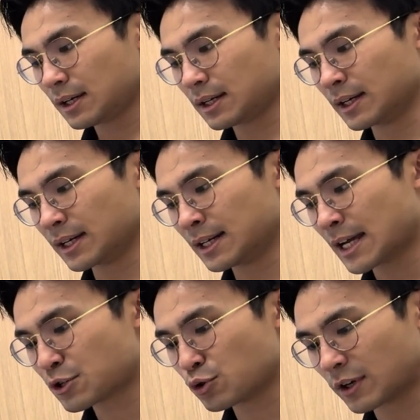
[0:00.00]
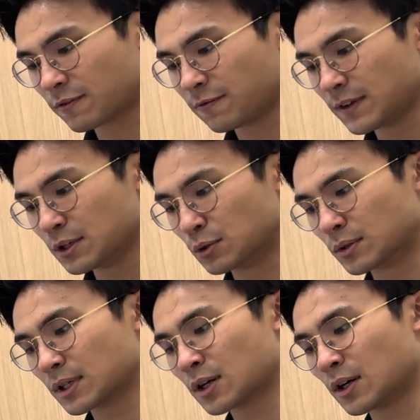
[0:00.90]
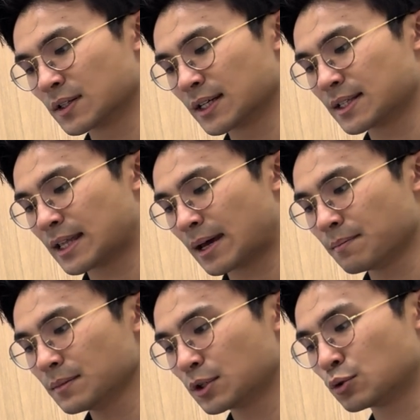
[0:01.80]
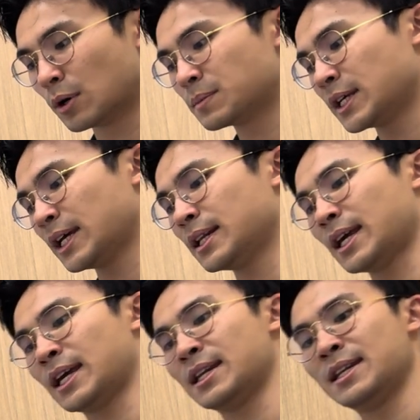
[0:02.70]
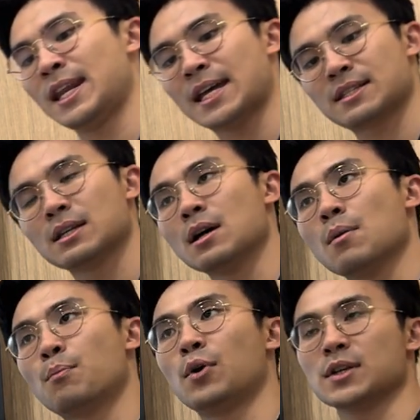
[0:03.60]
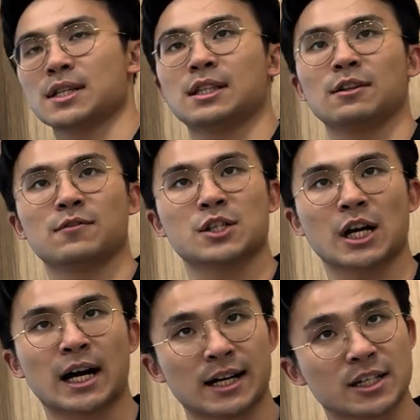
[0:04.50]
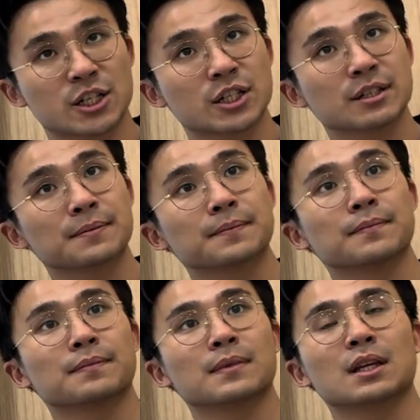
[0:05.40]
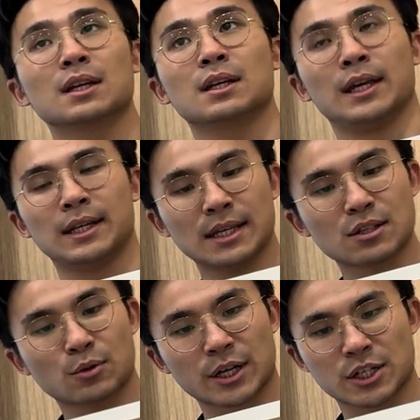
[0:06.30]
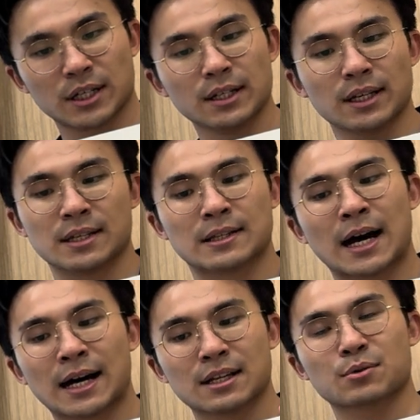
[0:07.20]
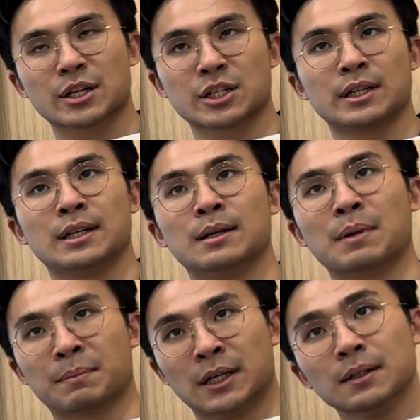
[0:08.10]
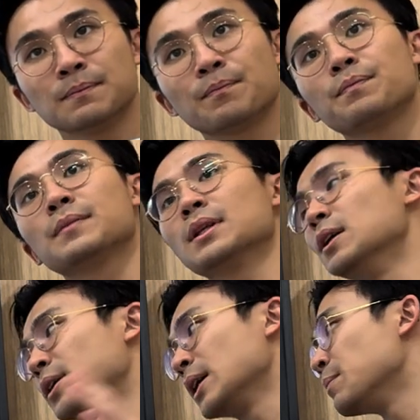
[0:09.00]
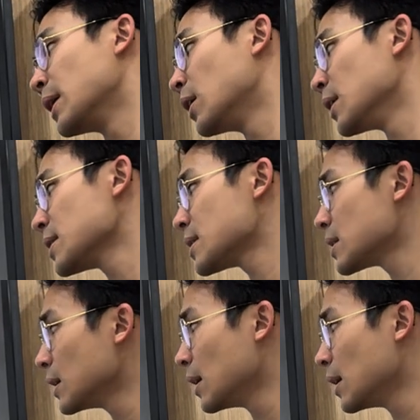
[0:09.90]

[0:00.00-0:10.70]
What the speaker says: the electric field causes them to obtain a net positive charge. Okay, this question is the hardest question in the paper, okay, because